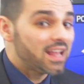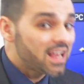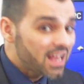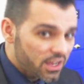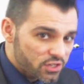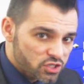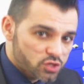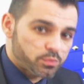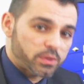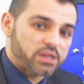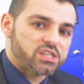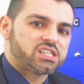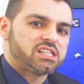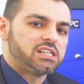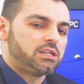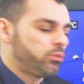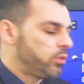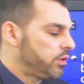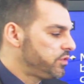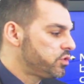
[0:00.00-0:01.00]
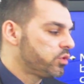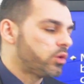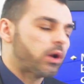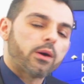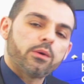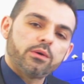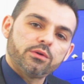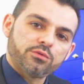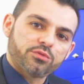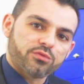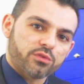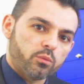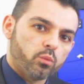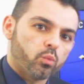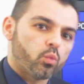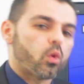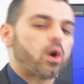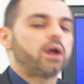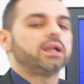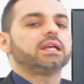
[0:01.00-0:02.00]
Especially when you're going from
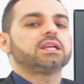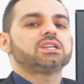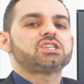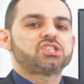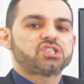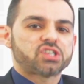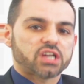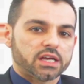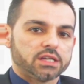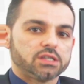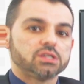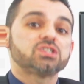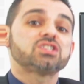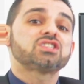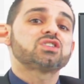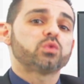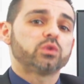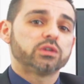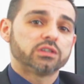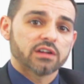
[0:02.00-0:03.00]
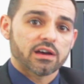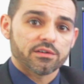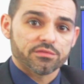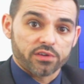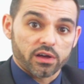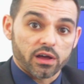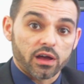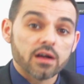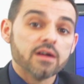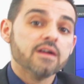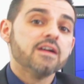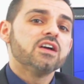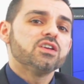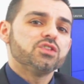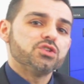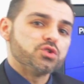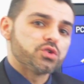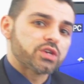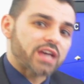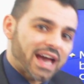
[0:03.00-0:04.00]
one exchange to another,
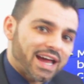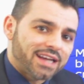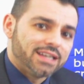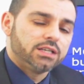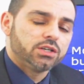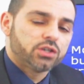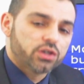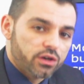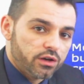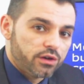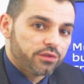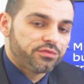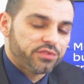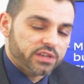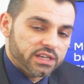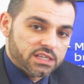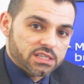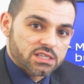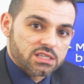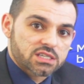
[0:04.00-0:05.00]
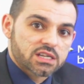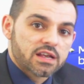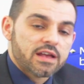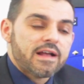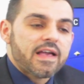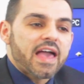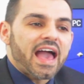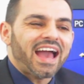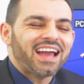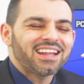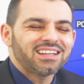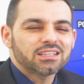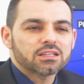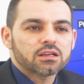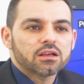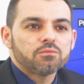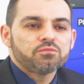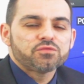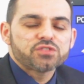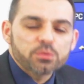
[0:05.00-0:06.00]
you can incur fees. And
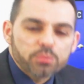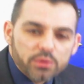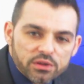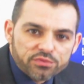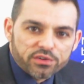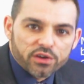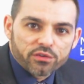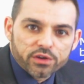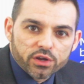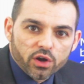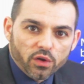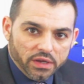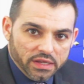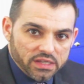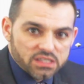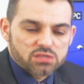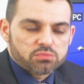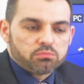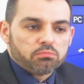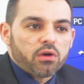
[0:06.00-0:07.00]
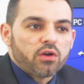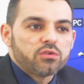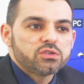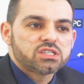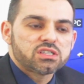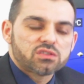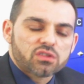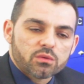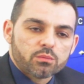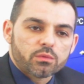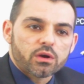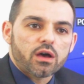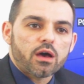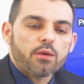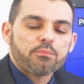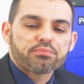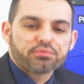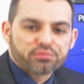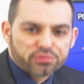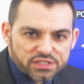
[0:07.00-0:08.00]
to be very honest, most of them are
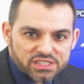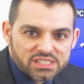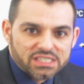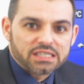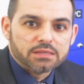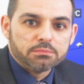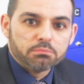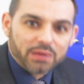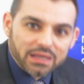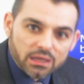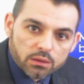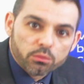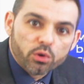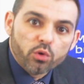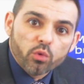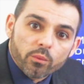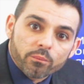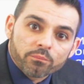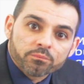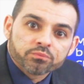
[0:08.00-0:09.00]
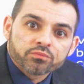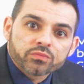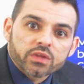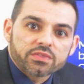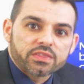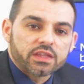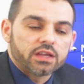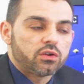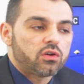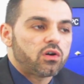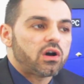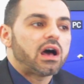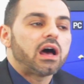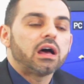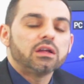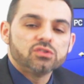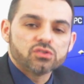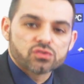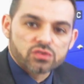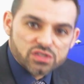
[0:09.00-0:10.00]
pretty minimal. They're not
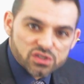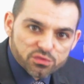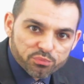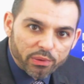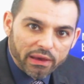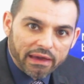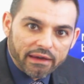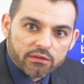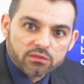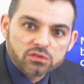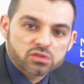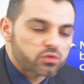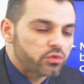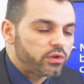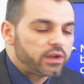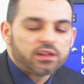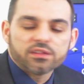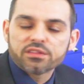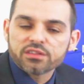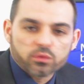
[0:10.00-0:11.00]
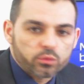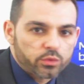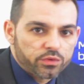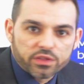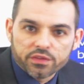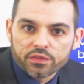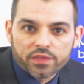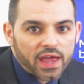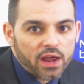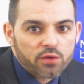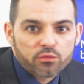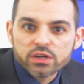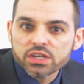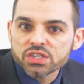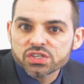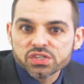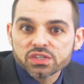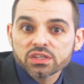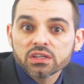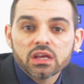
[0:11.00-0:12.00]
hundreds of pounds or anything within that
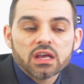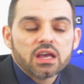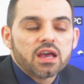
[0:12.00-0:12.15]
region.